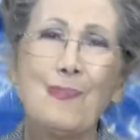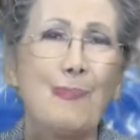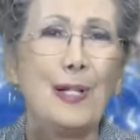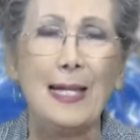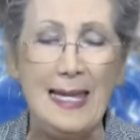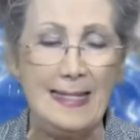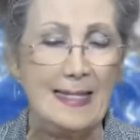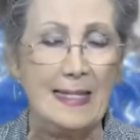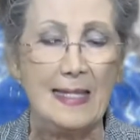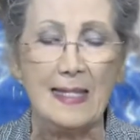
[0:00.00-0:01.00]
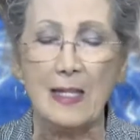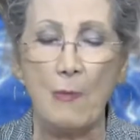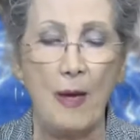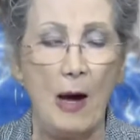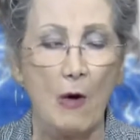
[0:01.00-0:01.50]
please, this is so
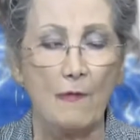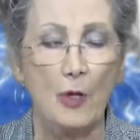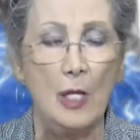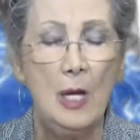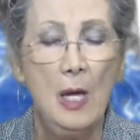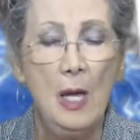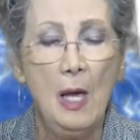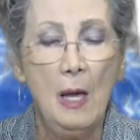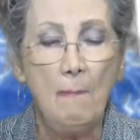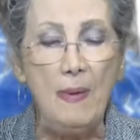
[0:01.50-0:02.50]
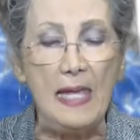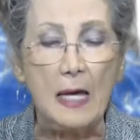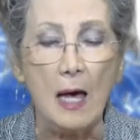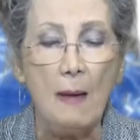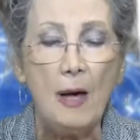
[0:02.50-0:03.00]
powerful.
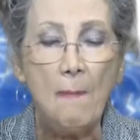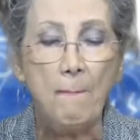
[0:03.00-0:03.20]
Become a